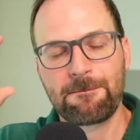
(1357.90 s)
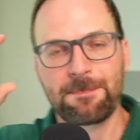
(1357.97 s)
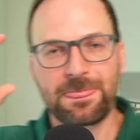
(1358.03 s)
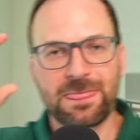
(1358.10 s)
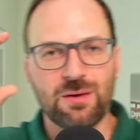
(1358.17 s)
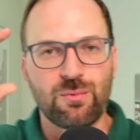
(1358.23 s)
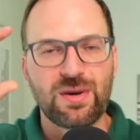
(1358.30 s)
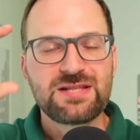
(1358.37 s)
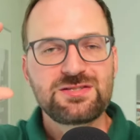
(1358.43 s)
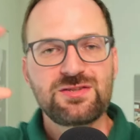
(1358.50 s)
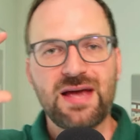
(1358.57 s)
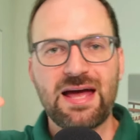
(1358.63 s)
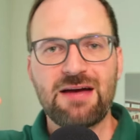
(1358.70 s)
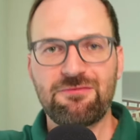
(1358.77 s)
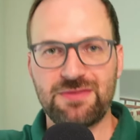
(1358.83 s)
Once you
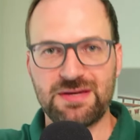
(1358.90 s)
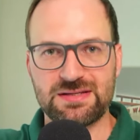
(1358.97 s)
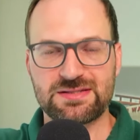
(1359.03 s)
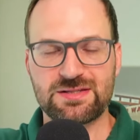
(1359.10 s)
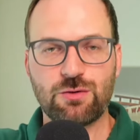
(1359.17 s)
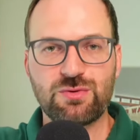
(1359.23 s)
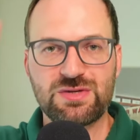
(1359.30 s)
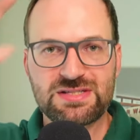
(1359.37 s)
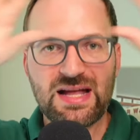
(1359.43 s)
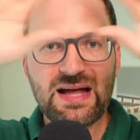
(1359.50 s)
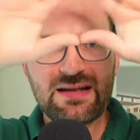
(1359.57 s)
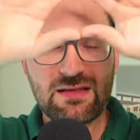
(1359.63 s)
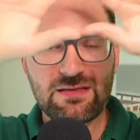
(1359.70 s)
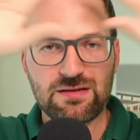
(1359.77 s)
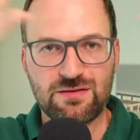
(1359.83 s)
have this, so we start
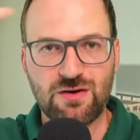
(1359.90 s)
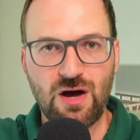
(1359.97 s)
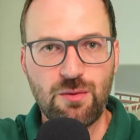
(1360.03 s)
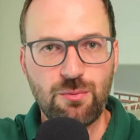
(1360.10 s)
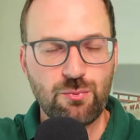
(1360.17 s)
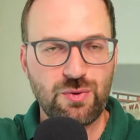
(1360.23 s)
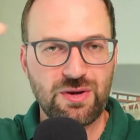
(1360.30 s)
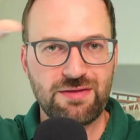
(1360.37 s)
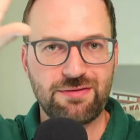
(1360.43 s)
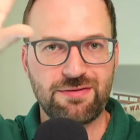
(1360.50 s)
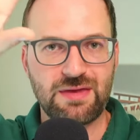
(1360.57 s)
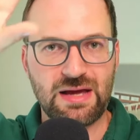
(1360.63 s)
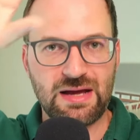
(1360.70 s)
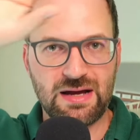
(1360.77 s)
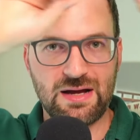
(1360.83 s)
at the top with
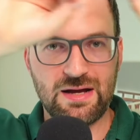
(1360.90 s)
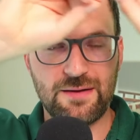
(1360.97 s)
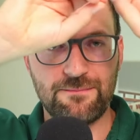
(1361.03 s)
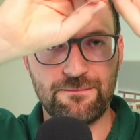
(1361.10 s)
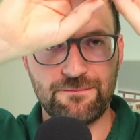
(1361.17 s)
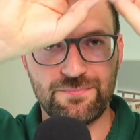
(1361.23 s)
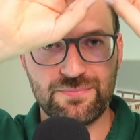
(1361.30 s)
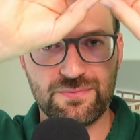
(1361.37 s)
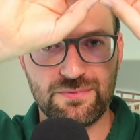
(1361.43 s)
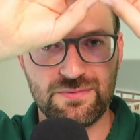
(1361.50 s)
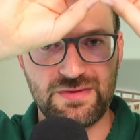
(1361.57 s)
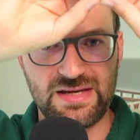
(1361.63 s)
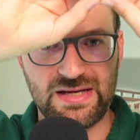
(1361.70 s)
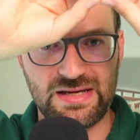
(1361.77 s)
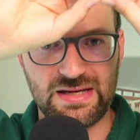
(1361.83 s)
um,
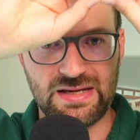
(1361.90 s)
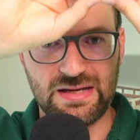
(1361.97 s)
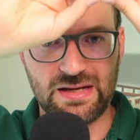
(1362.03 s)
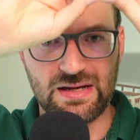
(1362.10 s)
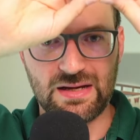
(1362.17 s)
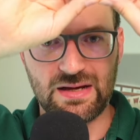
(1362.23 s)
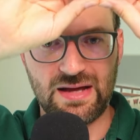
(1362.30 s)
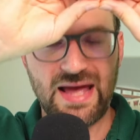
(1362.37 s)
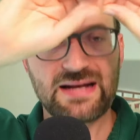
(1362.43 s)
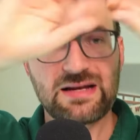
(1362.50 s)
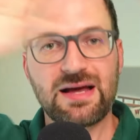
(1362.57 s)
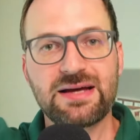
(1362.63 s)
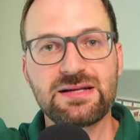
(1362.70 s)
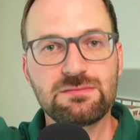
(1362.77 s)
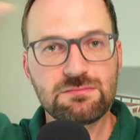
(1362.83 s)
the uh,
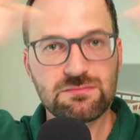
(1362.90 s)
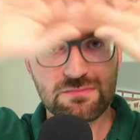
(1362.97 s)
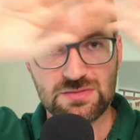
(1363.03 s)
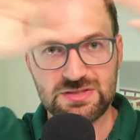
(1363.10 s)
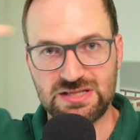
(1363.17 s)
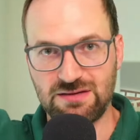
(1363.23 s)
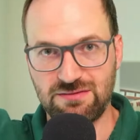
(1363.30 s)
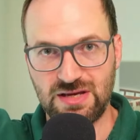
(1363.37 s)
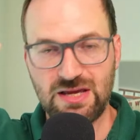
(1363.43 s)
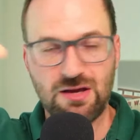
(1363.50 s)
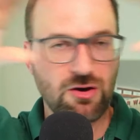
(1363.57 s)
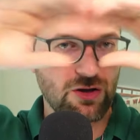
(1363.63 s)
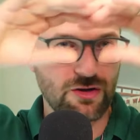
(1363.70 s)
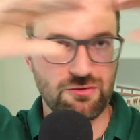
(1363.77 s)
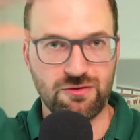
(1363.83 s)
headline, CV or
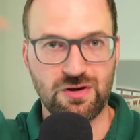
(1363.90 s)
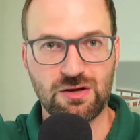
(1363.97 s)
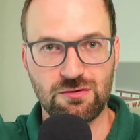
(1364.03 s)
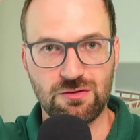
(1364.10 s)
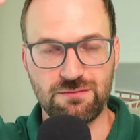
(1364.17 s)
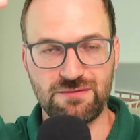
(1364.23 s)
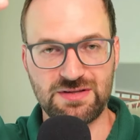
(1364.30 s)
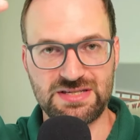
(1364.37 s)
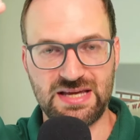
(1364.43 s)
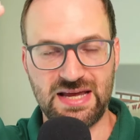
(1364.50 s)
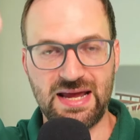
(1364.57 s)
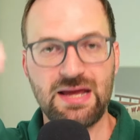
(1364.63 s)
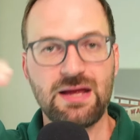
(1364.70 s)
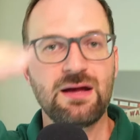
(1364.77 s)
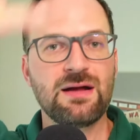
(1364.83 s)
curriculum
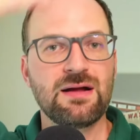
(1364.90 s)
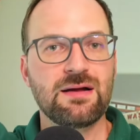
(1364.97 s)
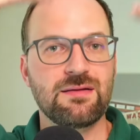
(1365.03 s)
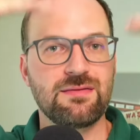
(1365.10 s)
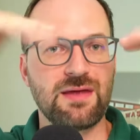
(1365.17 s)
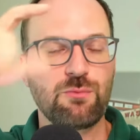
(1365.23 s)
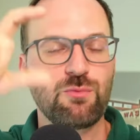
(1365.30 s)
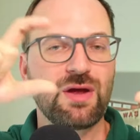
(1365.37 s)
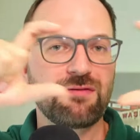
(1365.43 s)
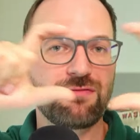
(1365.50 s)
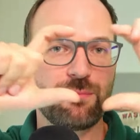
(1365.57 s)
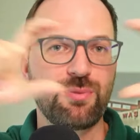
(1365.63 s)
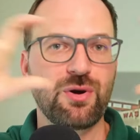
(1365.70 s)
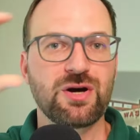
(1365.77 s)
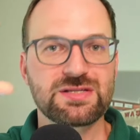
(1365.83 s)
vitae. Then we have the
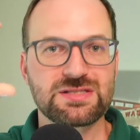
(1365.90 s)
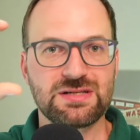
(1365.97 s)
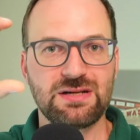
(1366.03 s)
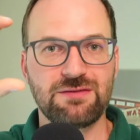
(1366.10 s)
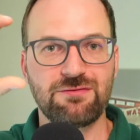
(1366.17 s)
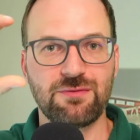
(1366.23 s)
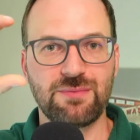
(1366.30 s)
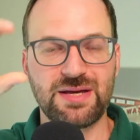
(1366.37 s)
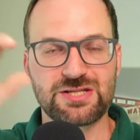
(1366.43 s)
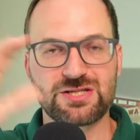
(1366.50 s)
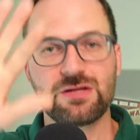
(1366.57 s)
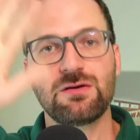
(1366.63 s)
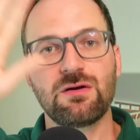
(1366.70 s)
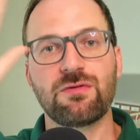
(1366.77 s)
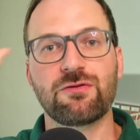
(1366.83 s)
personal
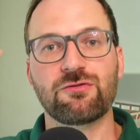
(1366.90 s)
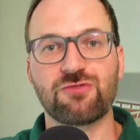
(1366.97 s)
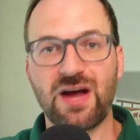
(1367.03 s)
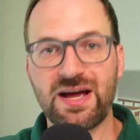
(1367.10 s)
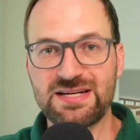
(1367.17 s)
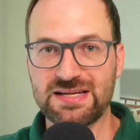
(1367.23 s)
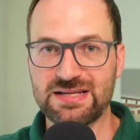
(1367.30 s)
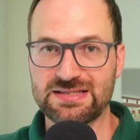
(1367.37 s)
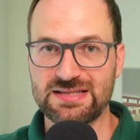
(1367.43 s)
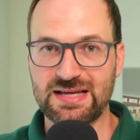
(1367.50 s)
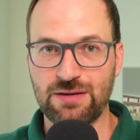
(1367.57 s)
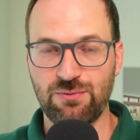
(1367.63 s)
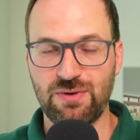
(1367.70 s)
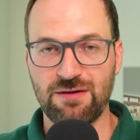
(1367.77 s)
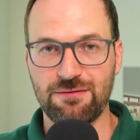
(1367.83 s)
information. On the right hand side,
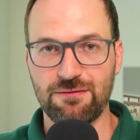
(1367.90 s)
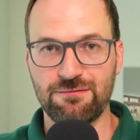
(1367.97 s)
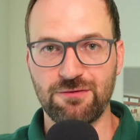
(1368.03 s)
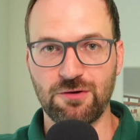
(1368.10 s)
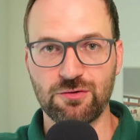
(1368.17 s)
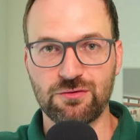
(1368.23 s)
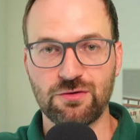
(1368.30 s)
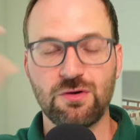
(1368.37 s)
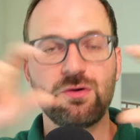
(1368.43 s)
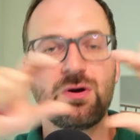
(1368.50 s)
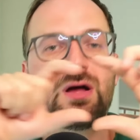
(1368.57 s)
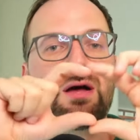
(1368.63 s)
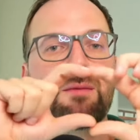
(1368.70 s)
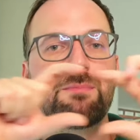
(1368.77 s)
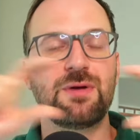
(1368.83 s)
we have the photo.
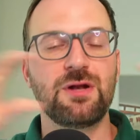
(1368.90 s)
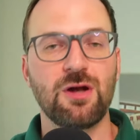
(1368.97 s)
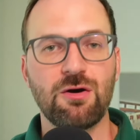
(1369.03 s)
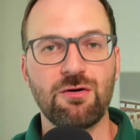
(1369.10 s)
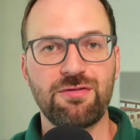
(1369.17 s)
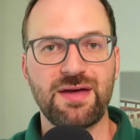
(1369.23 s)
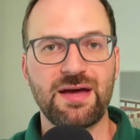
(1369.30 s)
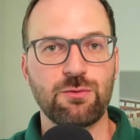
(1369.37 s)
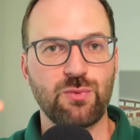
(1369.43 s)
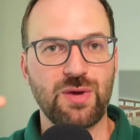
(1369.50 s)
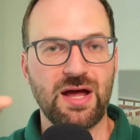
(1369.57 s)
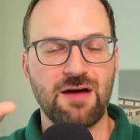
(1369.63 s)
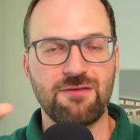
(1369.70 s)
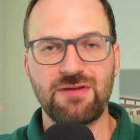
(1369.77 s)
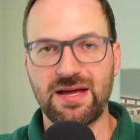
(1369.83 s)
Below that, we
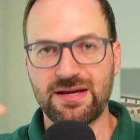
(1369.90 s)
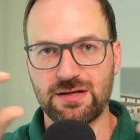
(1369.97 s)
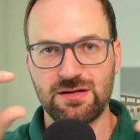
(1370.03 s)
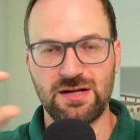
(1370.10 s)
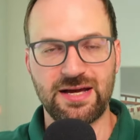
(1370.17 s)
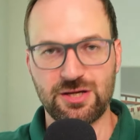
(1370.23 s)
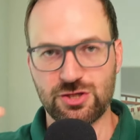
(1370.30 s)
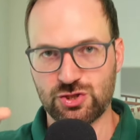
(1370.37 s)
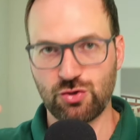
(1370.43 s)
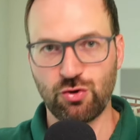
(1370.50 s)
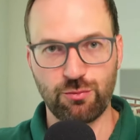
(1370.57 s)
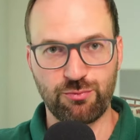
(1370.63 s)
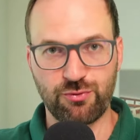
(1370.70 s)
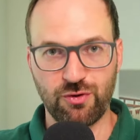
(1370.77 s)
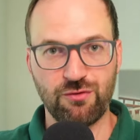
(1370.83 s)
have like a like a short
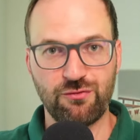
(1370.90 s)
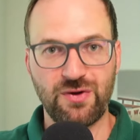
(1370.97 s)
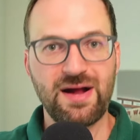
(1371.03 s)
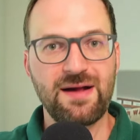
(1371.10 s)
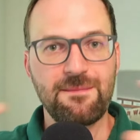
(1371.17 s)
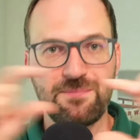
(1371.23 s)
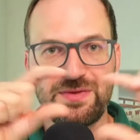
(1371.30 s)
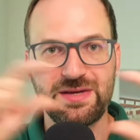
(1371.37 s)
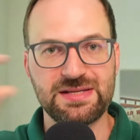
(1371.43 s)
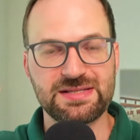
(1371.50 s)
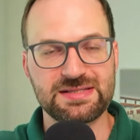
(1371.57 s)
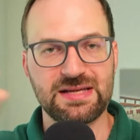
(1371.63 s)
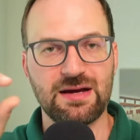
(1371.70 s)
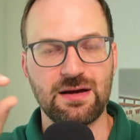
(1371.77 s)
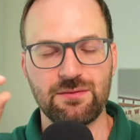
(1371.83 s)
profile. These,
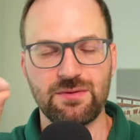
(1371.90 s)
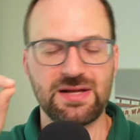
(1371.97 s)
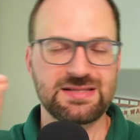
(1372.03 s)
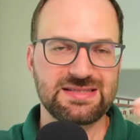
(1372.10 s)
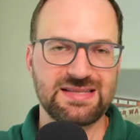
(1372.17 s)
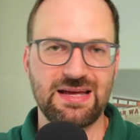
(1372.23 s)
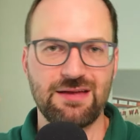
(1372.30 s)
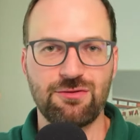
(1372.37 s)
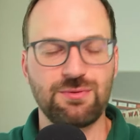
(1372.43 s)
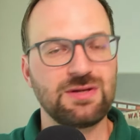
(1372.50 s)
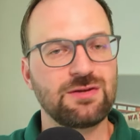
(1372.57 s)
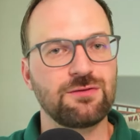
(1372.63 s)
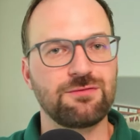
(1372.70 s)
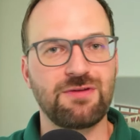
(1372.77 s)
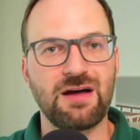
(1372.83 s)
uh, let's say, three
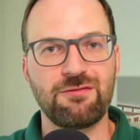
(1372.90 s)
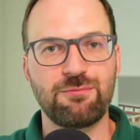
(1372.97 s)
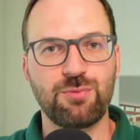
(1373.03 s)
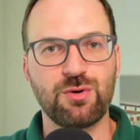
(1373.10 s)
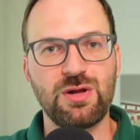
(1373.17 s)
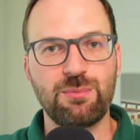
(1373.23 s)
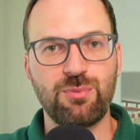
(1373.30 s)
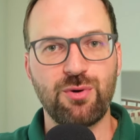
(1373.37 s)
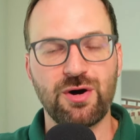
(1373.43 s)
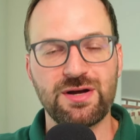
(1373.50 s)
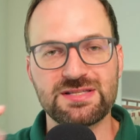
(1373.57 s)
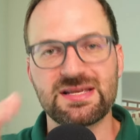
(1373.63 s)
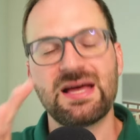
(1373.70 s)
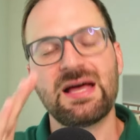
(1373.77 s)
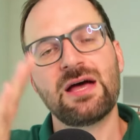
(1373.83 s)
to five bullet points
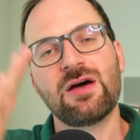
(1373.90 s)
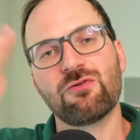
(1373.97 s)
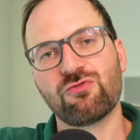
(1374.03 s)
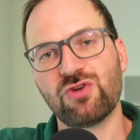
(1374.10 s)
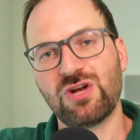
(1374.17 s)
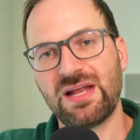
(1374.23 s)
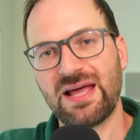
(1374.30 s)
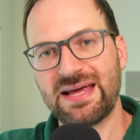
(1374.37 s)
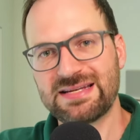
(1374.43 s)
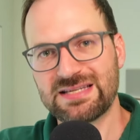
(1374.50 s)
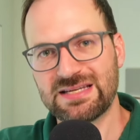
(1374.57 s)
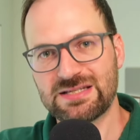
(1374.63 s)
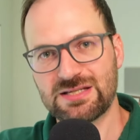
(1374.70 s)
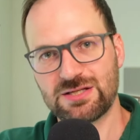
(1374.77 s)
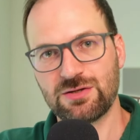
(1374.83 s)

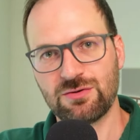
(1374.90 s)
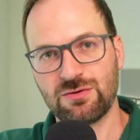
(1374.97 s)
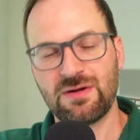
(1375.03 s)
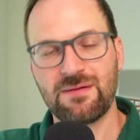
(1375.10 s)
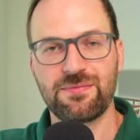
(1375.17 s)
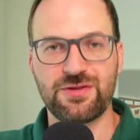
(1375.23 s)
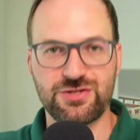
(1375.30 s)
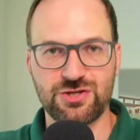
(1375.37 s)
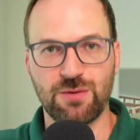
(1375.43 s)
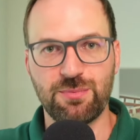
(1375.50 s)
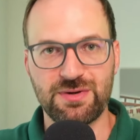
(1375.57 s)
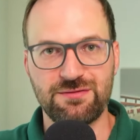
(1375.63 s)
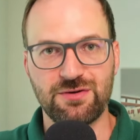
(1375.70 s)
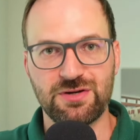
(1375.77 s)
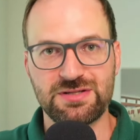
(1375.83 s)
related to the job
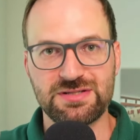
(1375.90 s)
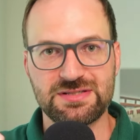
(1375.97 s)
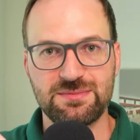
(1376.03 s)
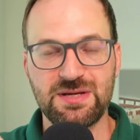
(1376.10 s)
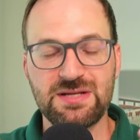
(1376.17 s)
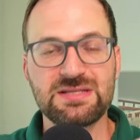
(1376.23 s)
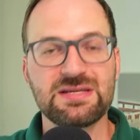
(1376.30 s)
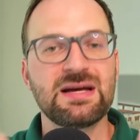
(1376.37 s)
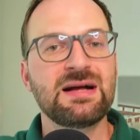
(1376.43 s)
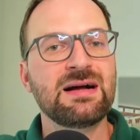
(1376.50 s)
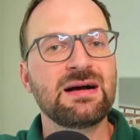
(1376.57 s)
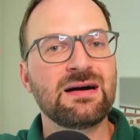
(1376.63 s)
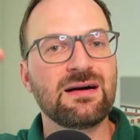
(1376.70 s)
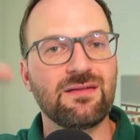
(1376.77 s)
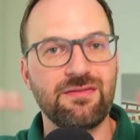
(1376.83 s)
advertisement.
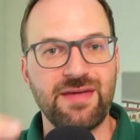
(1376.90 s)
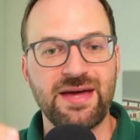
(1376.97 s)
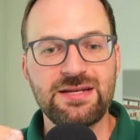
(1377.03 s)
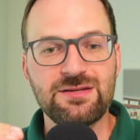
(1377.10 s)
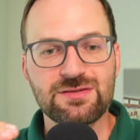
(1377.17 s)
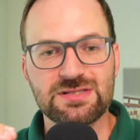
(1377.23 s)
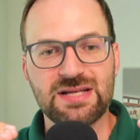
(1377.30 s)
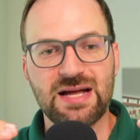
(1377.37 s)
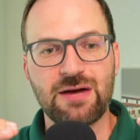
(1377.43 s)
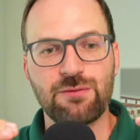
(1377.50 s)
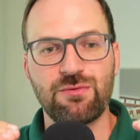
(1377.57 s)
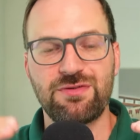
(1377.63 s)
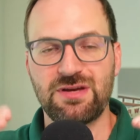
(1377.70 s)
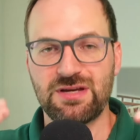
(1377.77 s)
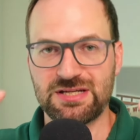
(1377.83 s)
Then you start
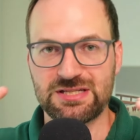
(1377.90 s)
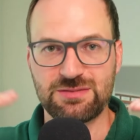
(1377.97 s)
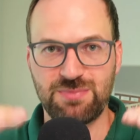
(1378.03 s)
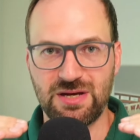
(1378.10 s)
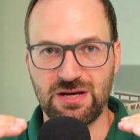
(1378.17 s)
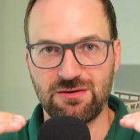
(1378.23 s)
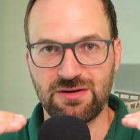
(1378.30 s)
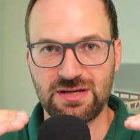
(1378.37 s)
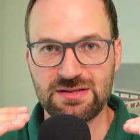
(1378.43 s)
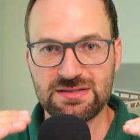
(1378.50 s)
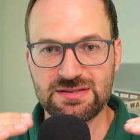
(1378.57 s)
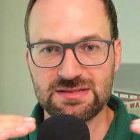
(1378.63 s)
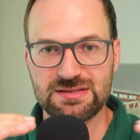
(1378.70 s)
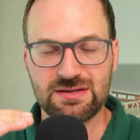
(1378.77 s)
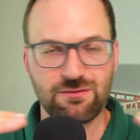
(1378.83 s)
with your
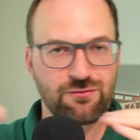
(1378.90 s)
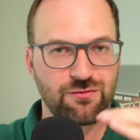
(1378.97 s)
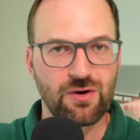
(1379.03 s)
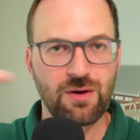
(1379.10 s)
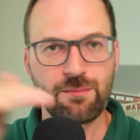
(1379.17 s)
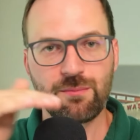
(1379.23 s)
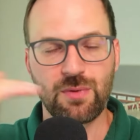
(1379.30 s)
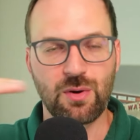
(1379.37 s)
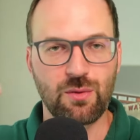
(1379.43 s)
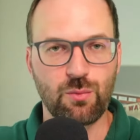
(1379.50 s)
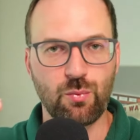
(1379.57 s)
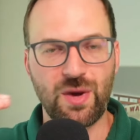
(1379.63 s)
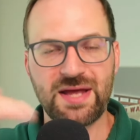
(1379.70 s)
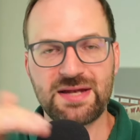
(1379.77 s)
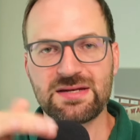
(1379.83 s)
experience from
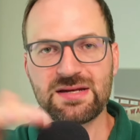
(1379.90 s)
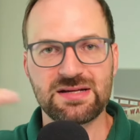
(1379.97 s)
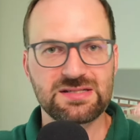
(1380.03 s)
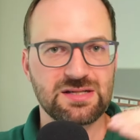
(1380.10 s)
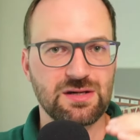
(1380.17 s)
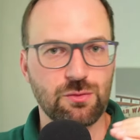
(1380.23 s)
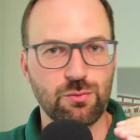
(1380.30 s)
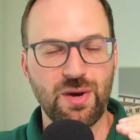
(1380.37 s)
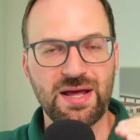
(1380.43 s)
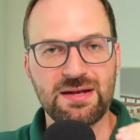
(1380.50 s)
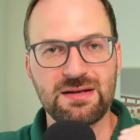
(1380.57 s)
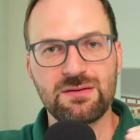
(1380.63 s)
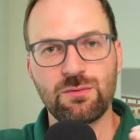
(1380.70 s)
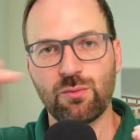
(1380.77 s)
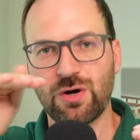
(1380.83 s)
when until when, what